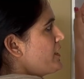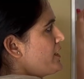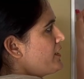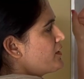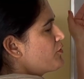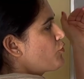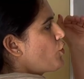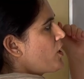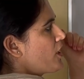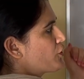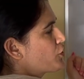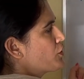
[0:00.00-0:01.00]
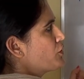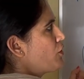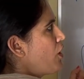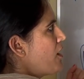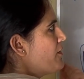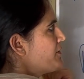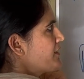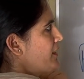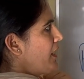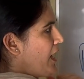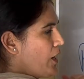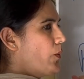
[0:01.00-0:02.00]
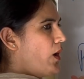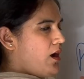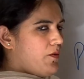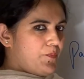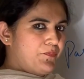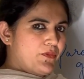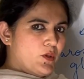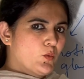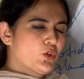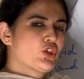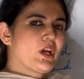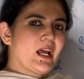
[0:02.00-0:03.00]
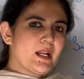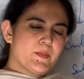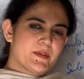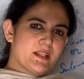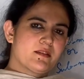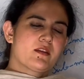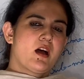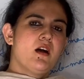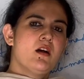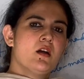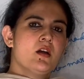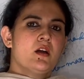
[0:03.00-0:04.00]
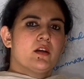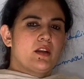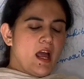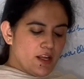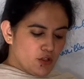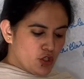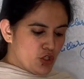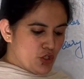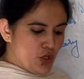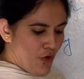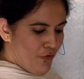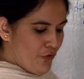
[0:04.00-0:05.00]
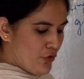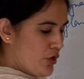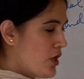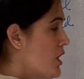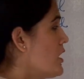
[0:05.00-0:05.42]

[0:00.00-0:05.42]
is production of saliva, which helps in the digestion of food.